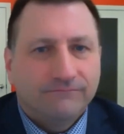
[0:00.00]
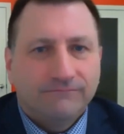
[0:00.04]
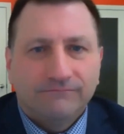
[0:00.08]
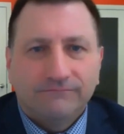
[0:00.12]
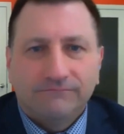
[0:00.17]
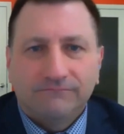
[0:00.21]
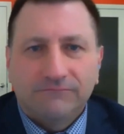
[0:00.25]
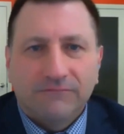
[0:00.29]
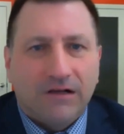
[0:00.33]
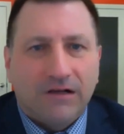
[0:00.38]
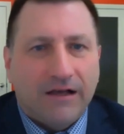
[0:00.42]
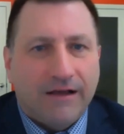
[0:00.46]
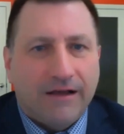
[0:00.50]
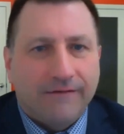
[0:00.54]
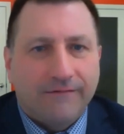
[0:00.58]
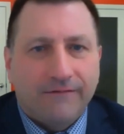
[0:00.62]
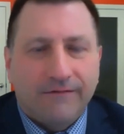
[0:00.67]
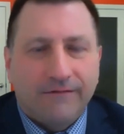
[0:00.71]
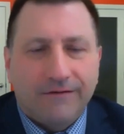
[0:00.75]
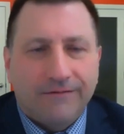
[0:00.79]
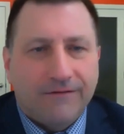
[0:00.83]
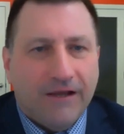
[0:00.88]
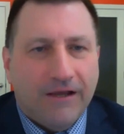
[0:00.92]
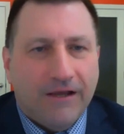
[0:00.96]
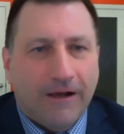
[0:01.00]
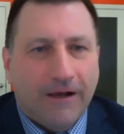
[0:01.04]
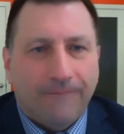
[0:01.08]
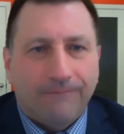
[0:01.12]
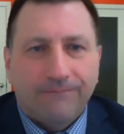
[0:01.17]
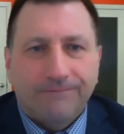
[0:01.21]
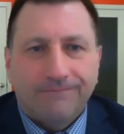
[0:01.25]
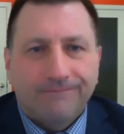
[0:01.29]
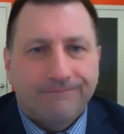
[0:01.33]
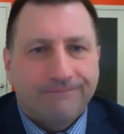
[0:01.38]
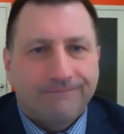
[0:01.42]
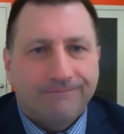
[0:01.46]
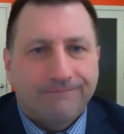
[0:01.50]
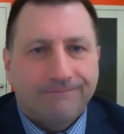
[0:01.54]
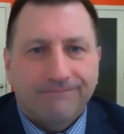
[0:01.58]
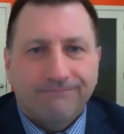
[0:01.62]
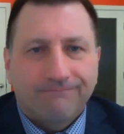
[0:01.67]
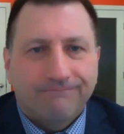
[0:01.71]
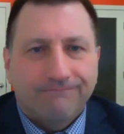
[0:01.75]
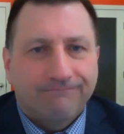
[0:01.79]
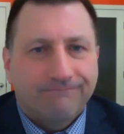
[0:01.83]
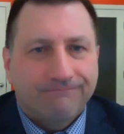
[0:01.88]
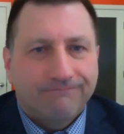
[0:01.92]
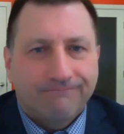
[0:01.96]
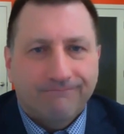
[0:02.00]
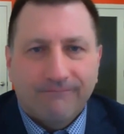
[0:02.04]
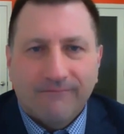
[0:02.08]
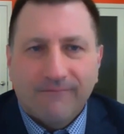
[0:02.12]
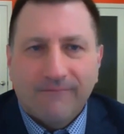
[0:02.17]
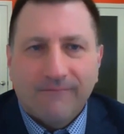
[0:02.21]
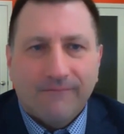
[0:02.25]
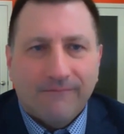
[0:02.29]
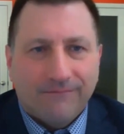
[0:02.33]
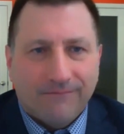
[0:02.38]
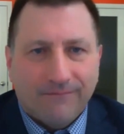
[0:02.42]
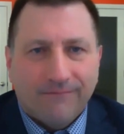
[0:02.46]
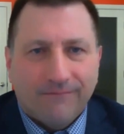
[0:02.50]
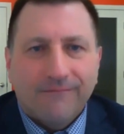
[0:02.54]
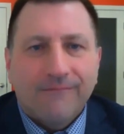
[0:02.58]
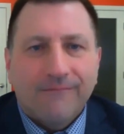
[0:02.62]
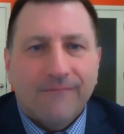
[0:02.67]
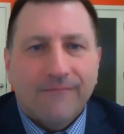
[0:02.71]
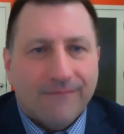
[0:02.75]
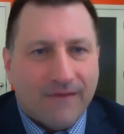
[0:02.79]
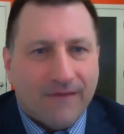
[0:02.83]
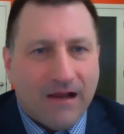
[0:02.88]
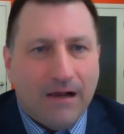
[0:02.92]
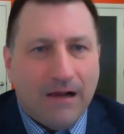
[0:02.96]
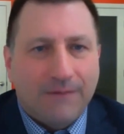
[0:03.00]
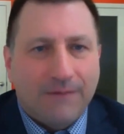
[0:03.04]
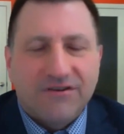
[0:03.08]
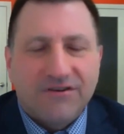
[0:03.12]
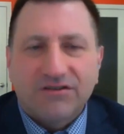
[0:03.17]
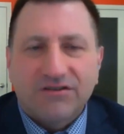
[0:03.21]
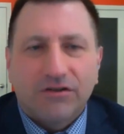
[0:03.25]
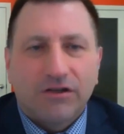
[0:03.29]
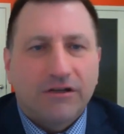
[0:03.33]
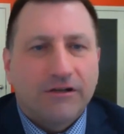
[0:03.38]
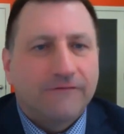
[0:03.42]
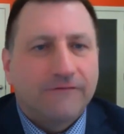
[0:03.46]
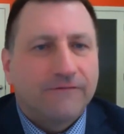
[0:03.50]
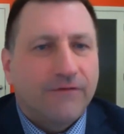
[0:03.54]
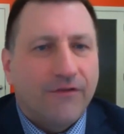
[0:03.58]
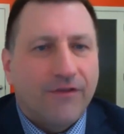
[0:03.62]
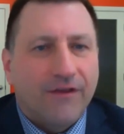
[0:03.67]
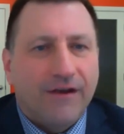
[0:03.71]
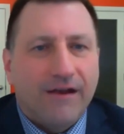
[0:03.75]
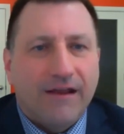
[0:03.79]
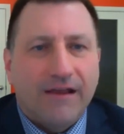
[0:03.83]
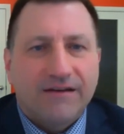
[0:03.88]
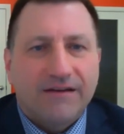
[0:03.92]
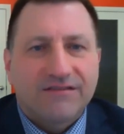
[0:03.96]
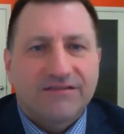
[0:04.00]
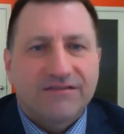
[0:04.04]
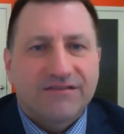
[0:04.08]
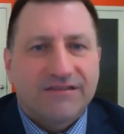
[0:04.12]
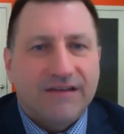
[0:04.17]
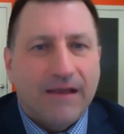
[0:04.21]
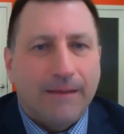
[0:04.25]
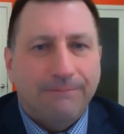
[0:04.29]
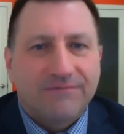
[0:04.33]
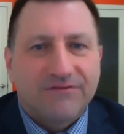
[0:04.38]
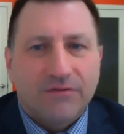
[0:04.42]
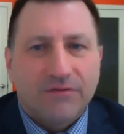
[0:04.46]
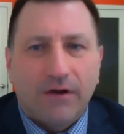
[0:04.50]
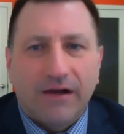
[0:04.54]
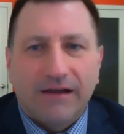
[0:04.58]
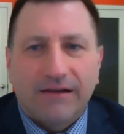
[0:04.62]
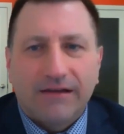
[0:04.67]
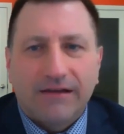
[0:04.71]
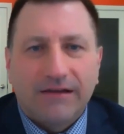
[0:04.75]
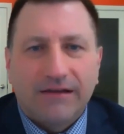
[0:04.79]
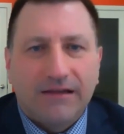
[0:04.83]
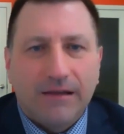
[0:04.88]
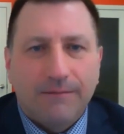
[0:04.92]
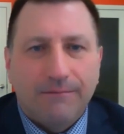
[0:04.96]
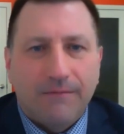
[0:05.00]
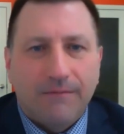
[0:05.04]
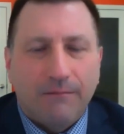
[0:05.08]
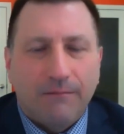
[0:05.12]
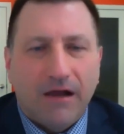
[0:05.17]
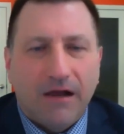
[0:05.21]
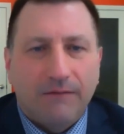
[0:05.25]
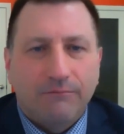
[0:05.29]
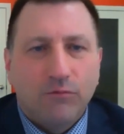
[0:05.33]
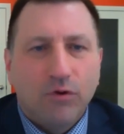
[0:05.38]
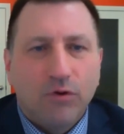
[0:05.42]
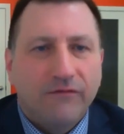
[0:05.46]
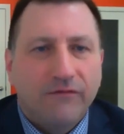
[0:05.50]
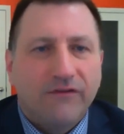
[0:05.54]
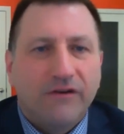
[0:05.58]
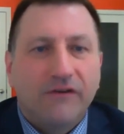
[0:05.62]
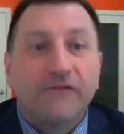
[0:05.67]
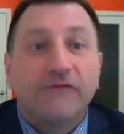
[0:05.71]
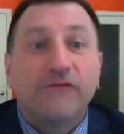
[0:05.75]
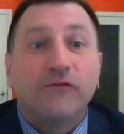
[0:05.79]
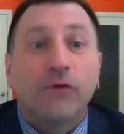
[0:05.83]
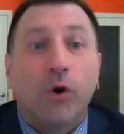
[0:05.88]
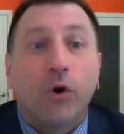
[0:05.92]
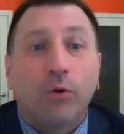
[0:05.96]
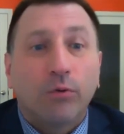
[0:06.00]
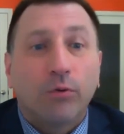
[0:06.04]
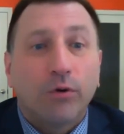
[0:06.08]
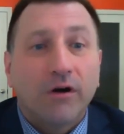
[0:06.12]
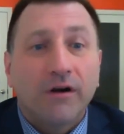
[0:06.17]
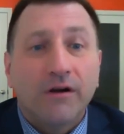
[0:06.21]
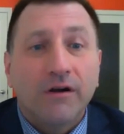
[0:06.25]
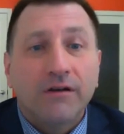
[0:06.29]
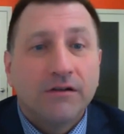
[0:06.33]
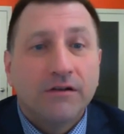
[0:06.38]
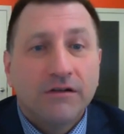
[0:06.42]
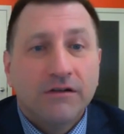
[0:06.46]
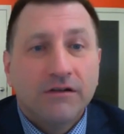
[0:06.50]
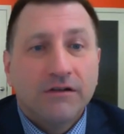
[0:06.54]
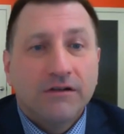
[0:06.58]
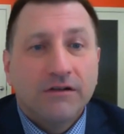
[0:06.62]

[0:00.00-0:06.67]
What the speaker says: Yeah. So you look for the positive aspect of things right now. I'm just looking for the next step so I can keep my mind moving forward.